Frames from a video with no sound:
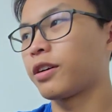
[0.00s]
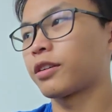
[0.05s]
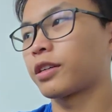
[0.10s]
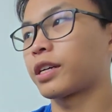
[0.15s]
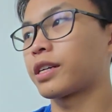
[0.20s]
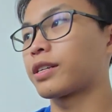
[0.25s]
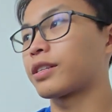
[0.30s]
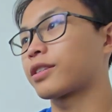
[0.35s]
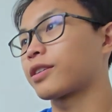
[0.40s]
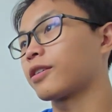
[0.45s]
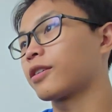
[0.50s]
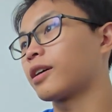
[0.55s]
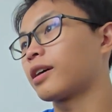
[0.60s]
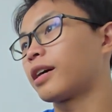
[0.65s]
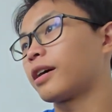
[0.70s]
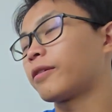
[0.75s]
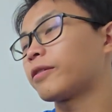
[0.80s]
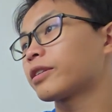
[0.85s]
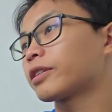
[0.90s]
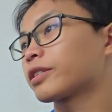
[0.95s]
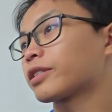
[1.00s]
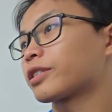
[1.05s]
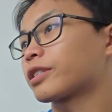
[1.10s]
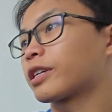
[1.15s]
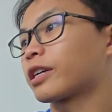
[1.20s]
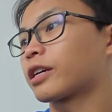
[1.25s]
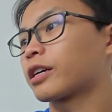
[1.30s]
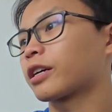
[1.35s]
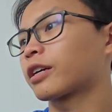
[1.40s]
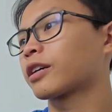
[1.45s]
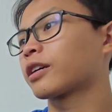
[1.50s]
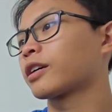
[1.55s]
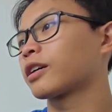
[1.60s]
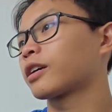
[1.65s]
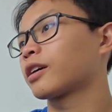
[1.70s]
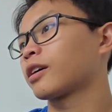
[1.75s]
Okay, so I want to share